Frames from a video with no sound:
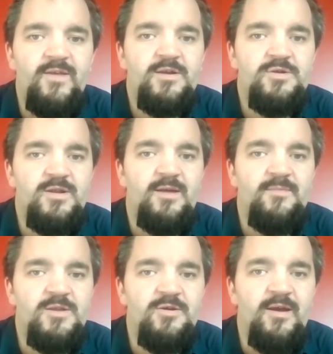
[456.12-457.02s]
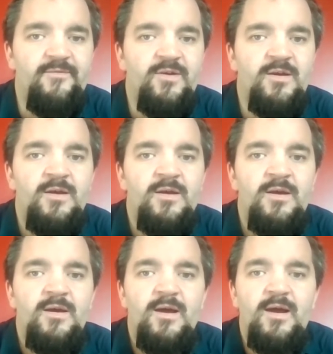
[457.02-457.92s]
all of the extra time that you
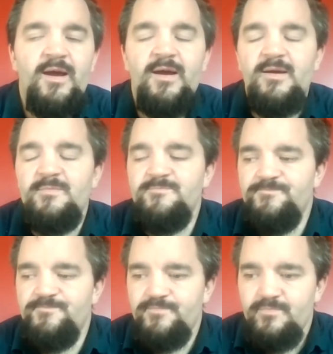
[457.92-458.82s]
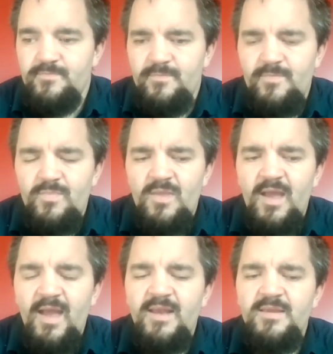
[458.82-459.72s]
have.
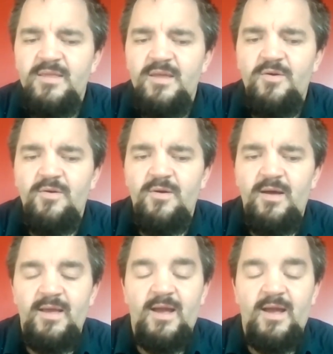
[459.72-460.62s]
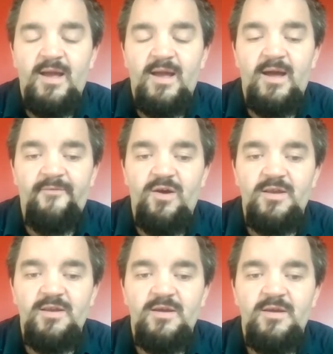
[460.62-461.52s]
And so, like, on
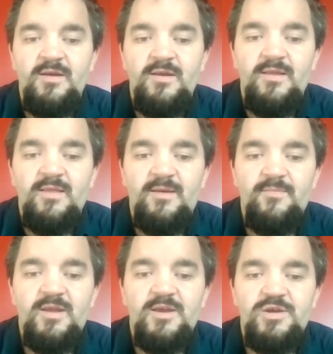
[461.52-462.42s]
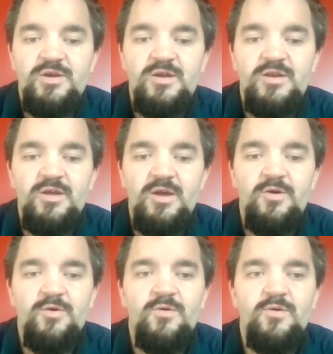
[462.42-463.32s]
that front, somebody should
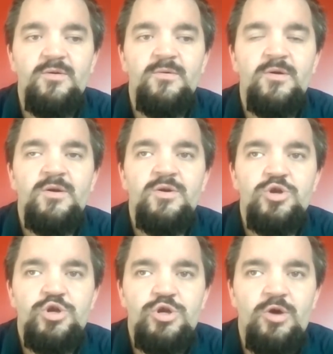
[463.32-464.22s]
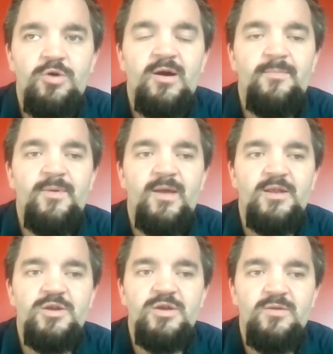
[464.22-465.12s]
go show up
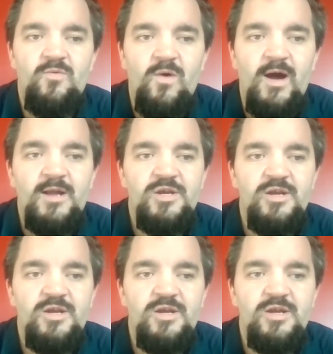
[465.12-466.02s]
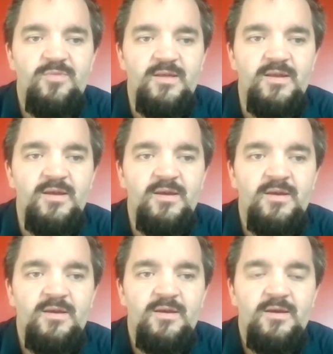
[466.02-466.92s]
and just watch in
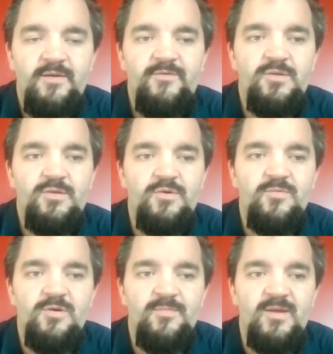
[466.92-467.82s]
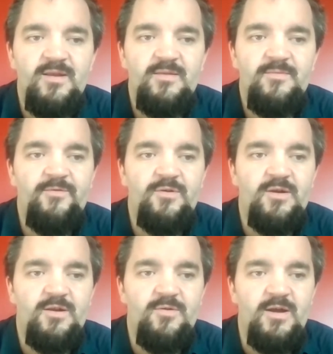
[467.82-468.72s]
person a few school board meetings
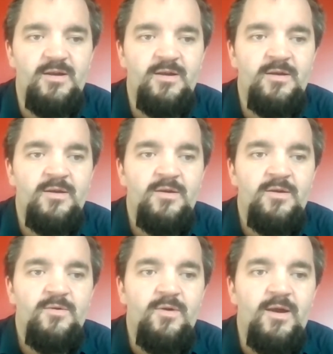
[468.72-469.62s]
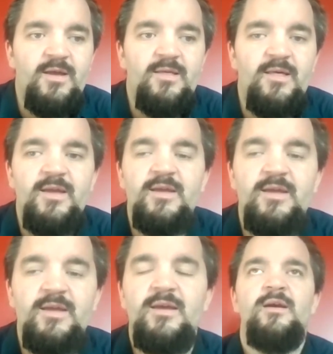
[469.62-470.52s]
before they're going to run, right?
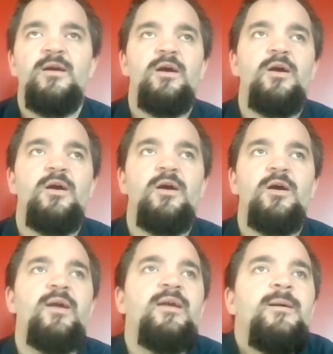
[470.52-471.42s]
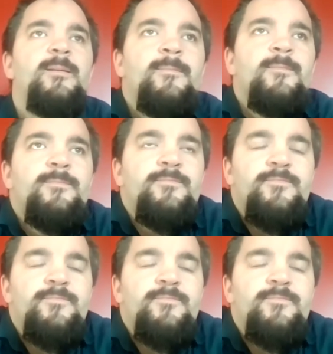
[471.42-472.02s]
Like, okay,